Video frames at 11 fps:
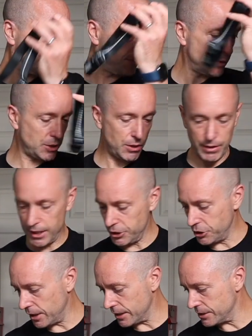So that
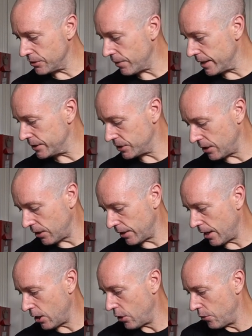should last the race, I
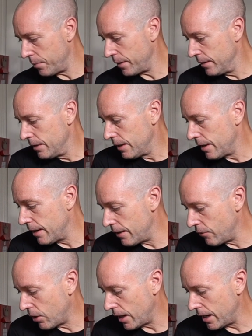hope.
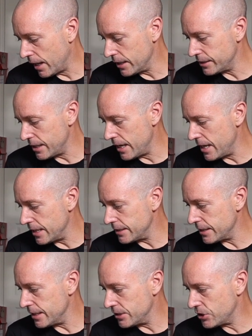Right, that's it
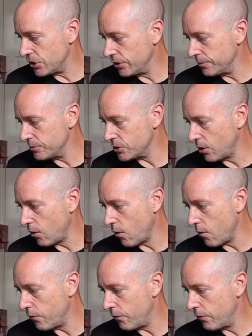in terms
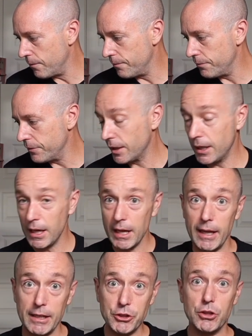of key
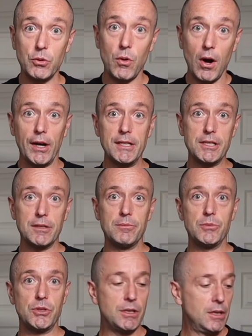electrical
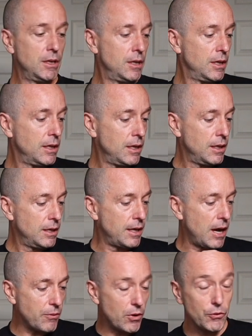items.
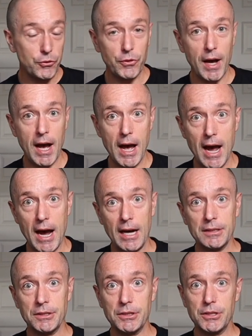Now we've gone through that,
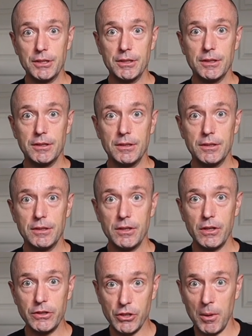and
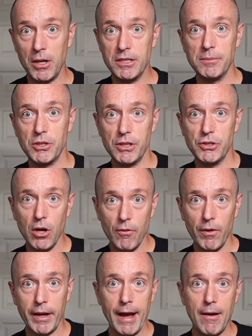some items are going to start
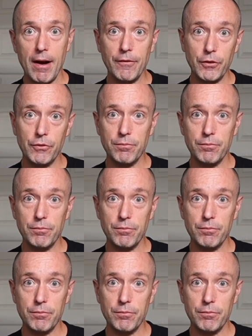running out after